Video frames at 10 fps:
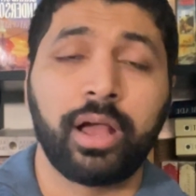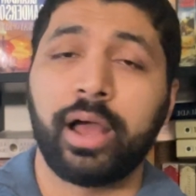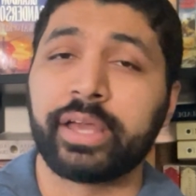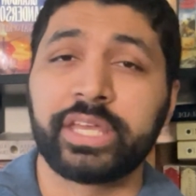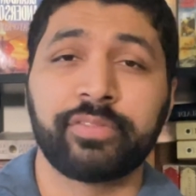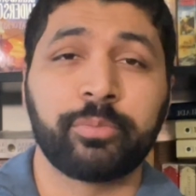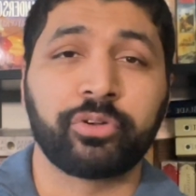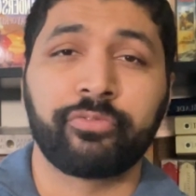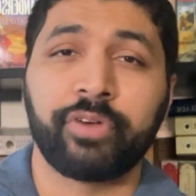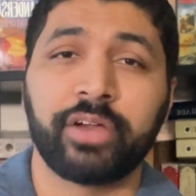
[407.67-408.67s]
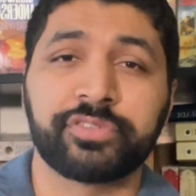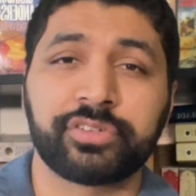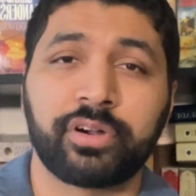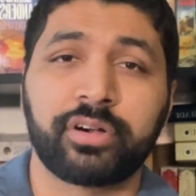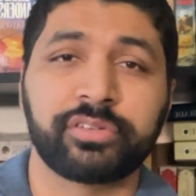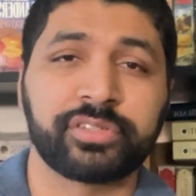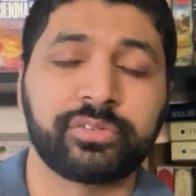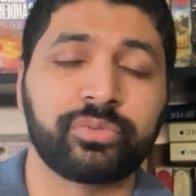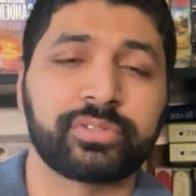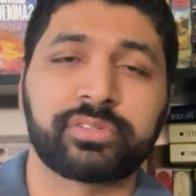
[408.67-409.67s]
I gave that book 5 stars. It
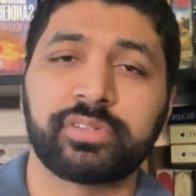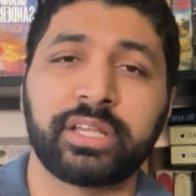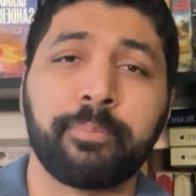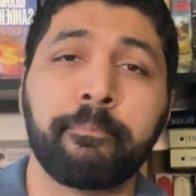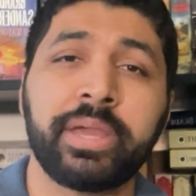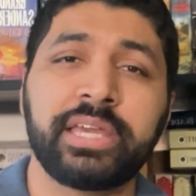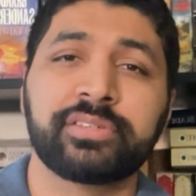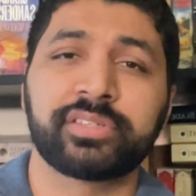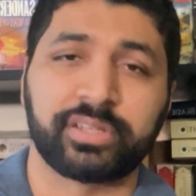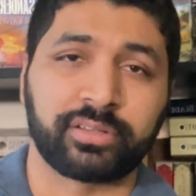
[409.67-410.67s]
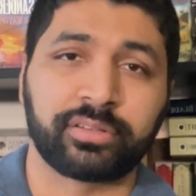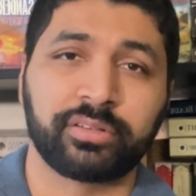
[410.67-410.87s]
was an amazing